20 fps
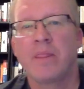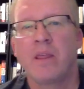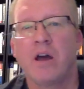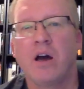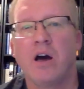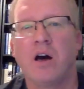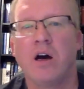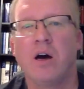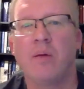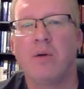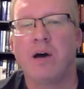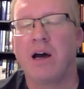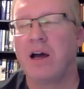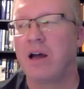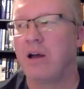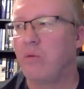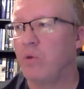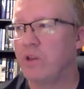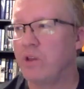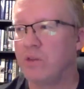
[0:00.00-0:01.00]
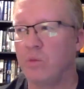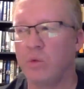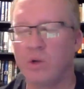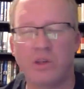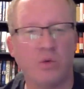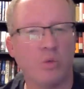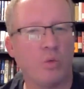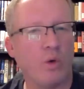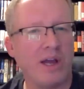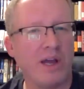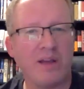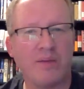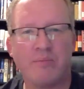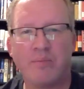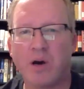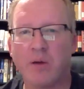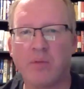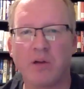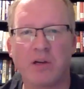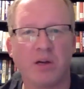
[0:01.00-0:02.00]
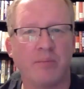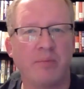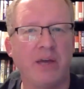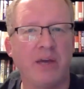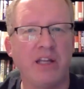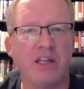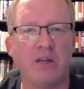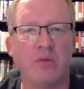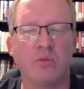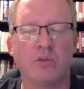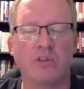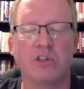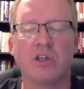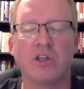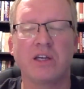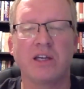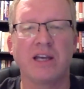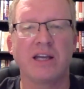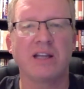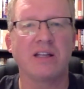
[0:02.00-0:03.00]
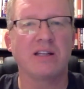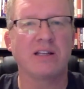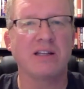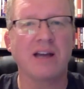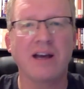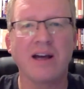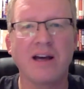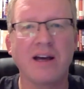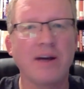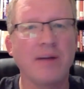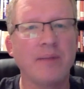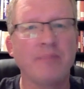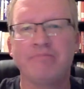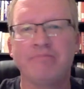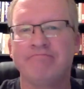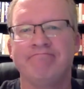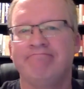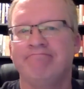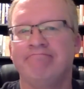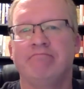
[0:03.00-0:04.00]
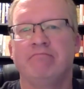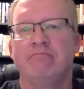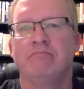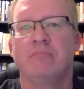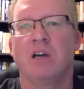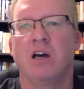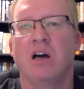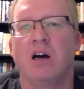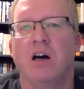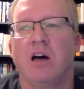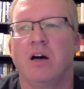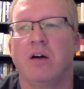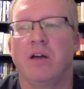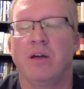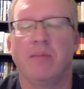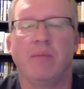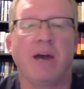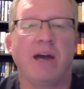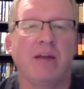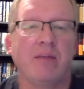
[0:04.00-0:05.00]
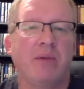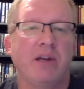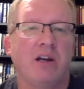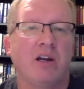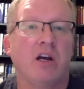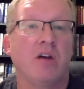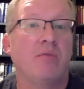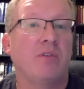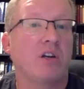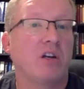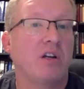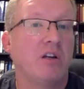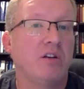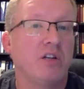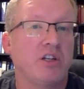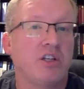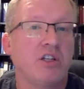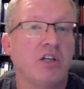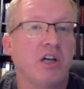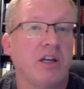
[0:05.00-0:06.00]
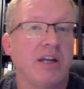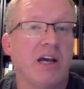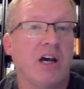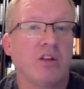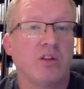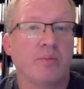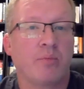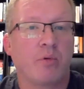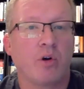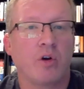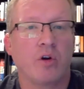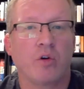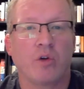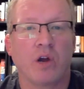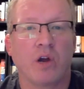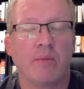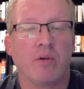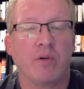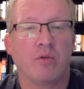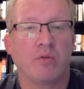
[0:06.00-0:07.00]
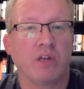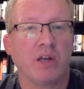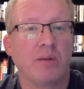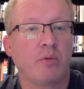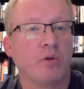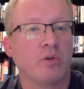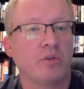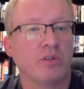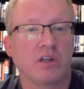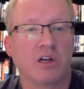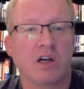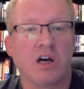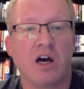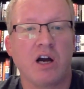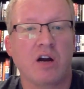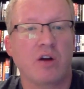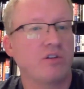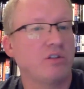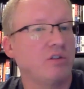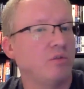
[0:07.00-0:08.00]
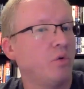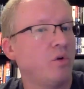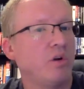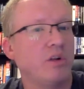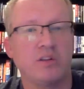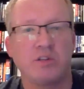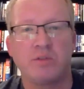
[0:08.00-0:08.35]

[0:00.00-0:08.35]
um, with with the way public opinion was looking at the time, uh, it might have been enough to, to shut down the program. There were liberals in Congress that wanted to